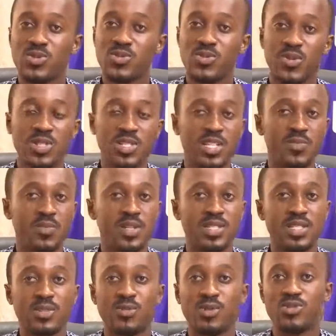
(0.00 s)
So once the
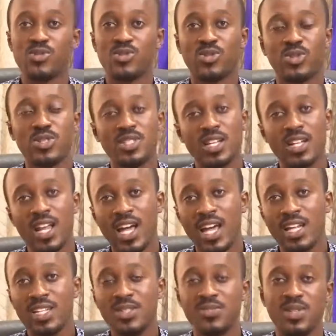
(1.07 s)
person wants to cross the
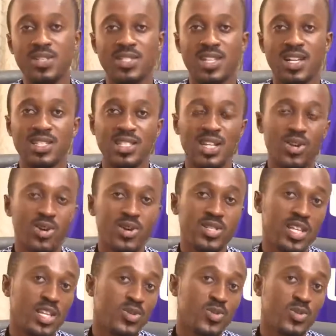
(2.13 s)
line, it means that the law is
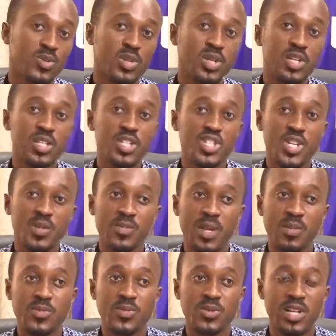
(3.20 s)
there to shape
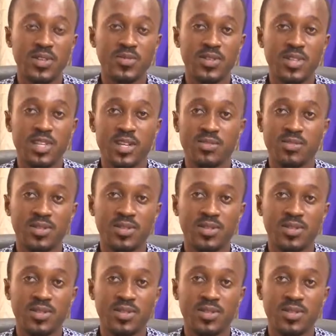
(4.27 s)
them, to govern them.